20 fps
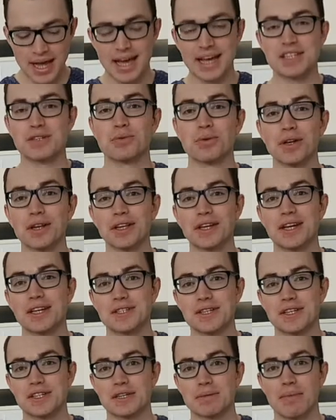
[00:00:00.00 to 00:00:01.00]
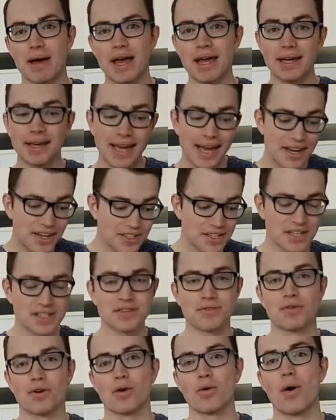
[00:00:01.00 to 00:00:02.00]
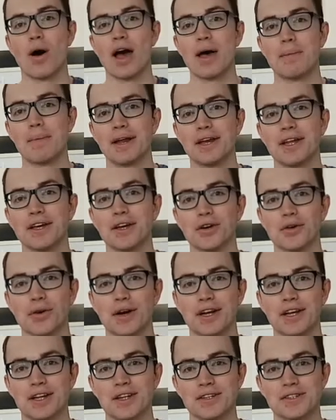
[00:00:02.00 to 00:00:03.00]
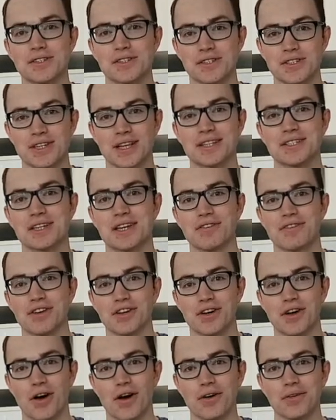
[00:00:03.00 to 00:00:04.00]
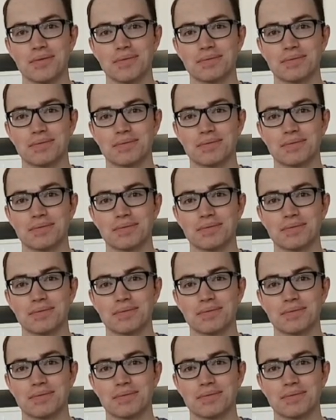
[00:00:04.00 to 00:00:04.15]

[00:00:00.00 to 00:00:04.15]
It's really easy to make and it doesn't require many ingredients, so let's give it a go.